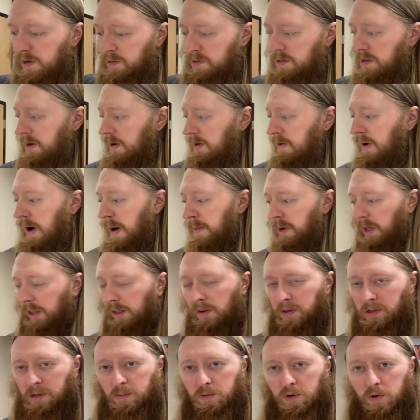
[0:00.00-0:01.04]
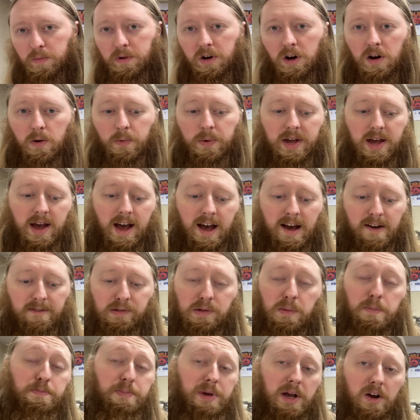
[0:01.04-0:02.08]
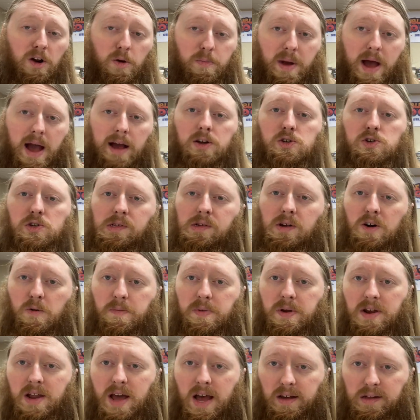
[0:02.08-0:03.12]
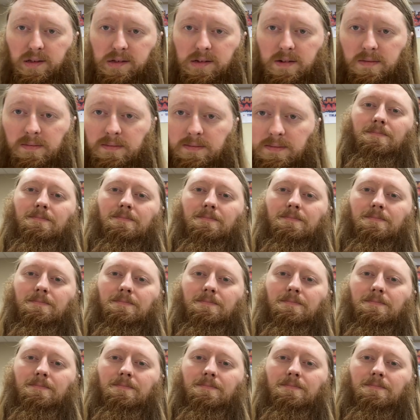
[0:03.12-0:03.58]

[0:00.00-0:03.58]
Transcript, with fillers: So I'm gonna clear some room here. We have some bigger packages to open next.